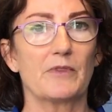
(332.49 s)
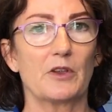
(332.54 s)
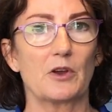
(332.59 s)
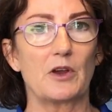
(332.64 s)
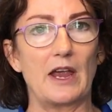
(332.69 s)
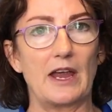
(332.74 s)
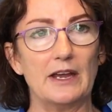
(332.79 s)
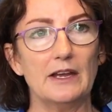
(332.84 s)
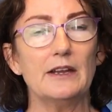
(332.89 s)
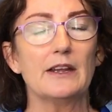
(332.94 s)

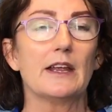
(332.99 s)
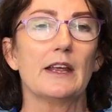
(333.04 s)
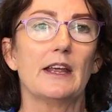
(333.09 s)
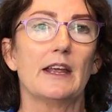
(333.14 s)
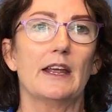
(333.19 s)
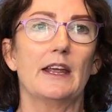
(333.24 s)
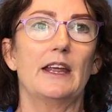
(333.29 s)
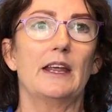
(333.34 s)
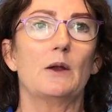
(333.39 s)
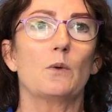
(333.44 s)
Okay,
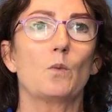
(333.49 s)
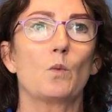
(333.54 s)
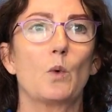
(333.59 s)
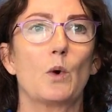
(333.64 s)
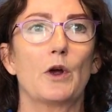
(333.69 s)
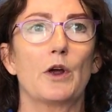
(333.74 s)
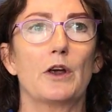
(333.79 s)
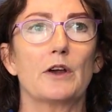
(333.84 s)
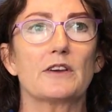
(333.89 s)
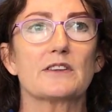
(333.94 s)
it
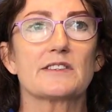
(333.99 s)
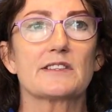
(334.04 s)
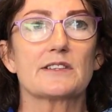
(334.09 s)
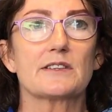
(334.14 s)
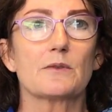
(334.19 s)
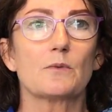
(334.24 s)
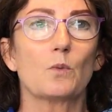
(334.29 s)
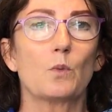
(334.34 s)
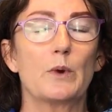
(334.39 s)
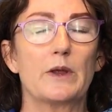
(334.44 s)

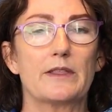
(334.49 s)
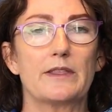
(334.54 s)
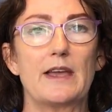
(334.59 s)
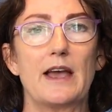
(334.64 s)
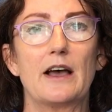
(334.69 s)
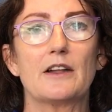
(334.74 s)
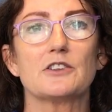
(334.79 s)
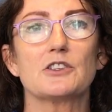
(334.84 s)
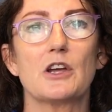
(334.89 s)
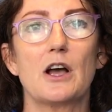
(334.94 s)
works with
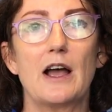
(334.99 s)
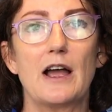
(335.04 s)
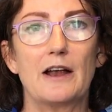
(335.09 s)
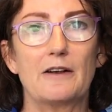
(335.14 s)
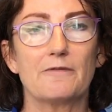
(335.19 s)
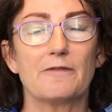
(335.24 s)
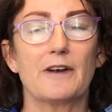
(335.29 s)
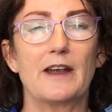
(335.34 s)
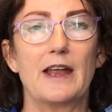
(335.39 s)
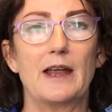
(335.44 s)
our
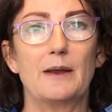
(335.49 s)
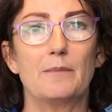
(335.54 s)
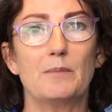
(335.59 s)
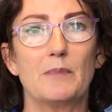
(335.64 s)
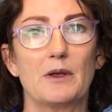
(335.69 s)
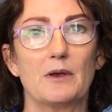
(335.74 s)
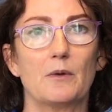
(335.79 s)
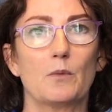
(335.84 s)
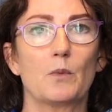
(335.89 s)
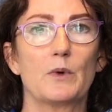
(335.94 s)

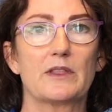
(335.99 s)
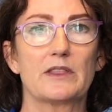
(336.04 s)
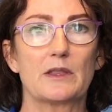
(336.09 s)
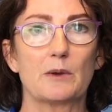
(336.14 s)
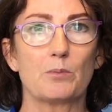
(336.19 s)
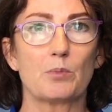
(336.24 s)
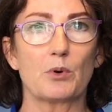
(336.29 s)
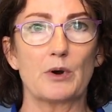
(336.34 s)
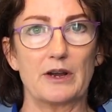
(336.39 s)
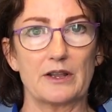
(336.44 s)
diaphragm, with the
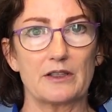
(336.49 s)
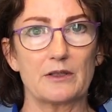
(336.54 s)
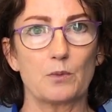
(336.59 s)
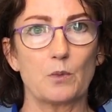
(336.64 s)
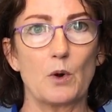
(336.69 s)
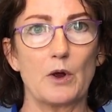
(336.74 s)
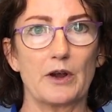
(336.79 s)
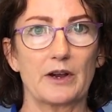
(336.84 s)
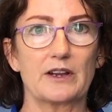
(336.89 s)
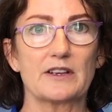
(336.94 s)
breath
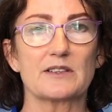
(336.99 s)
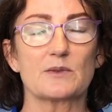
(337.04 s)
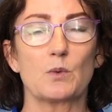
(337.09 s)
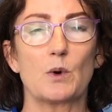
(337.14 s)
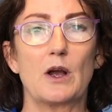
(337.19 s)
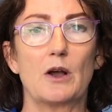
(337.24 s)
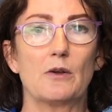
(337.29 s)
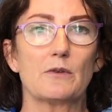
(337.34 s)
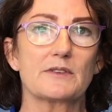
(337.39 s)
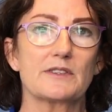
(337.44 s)
work as
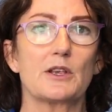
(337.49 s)
well.